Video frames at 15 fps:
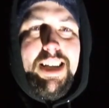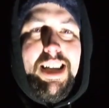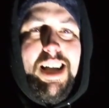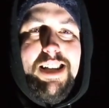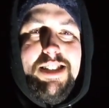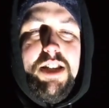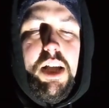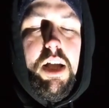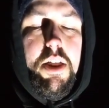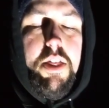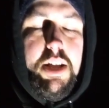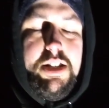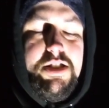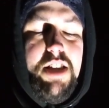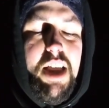guys,
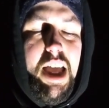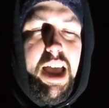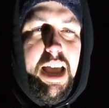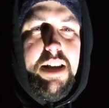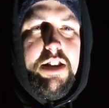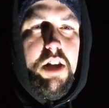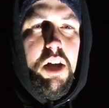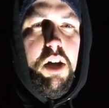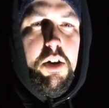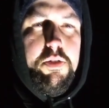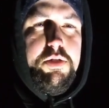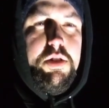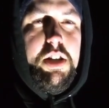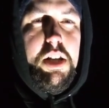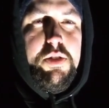that's the end
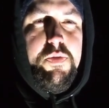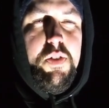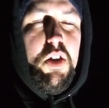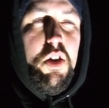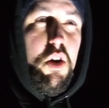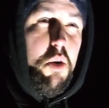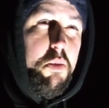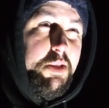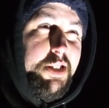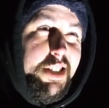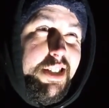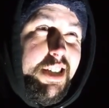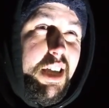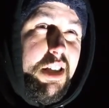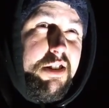of today's video. We
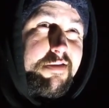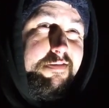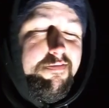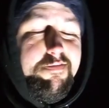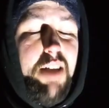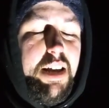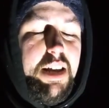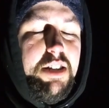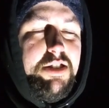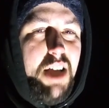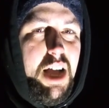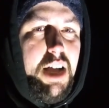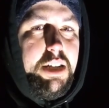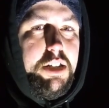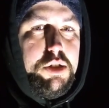didn't get any
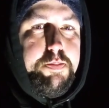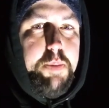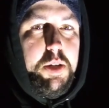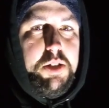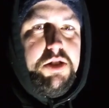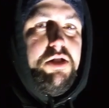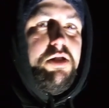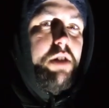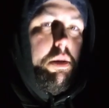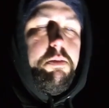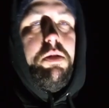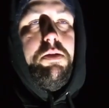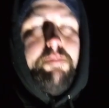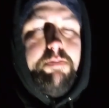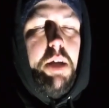target species that
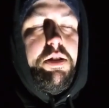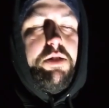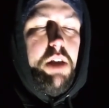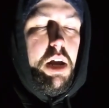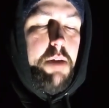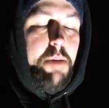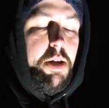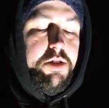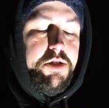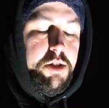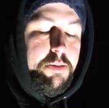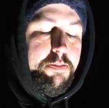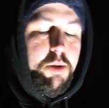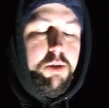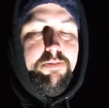I
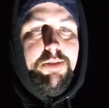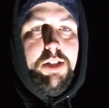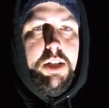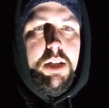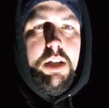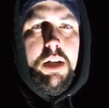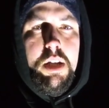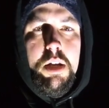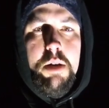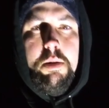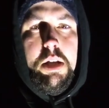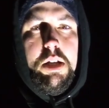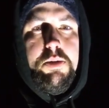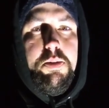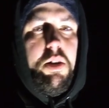mentioned, but at
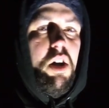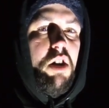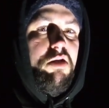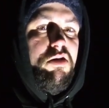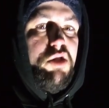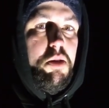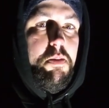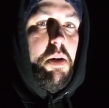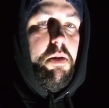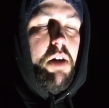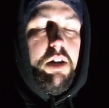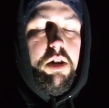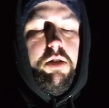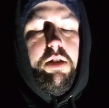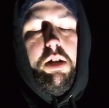least we got some.
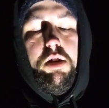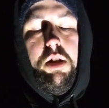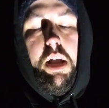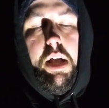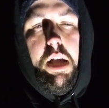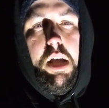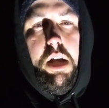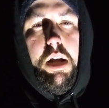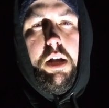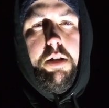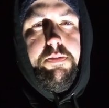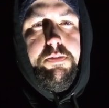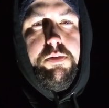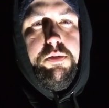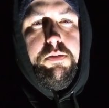I got that
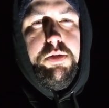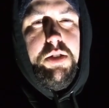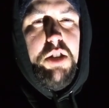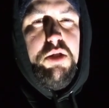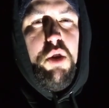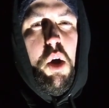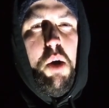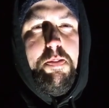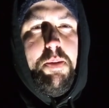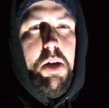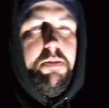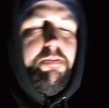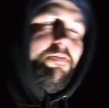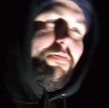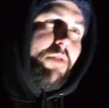sea
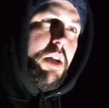scorpion,